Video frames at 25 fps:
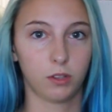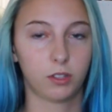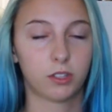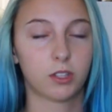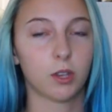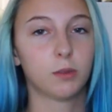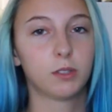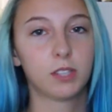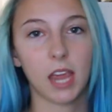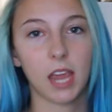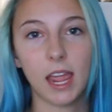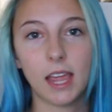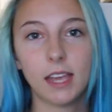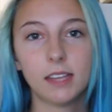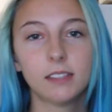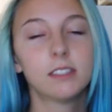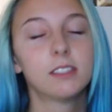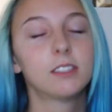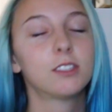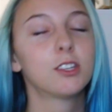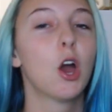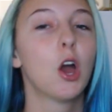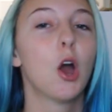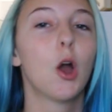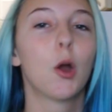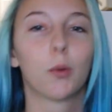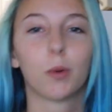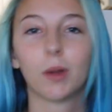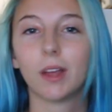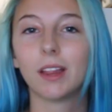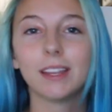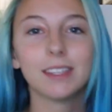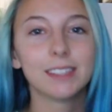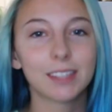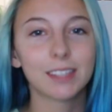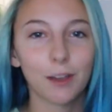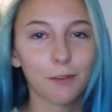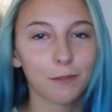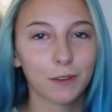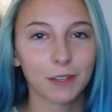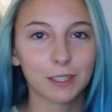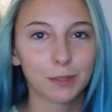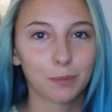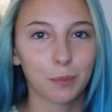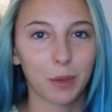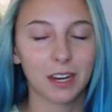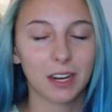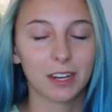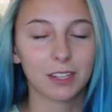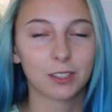So taste, really
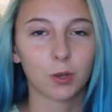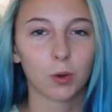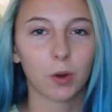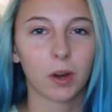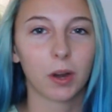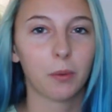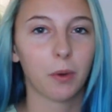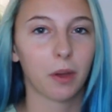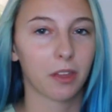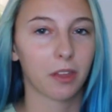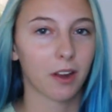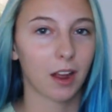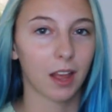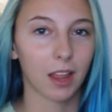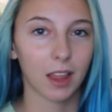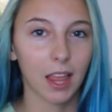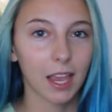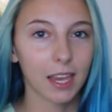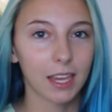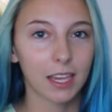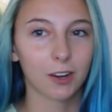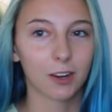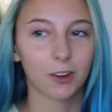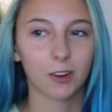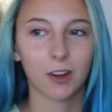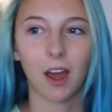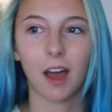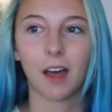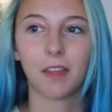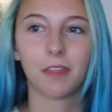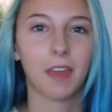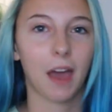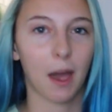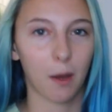self-explanatory whether I like it or not.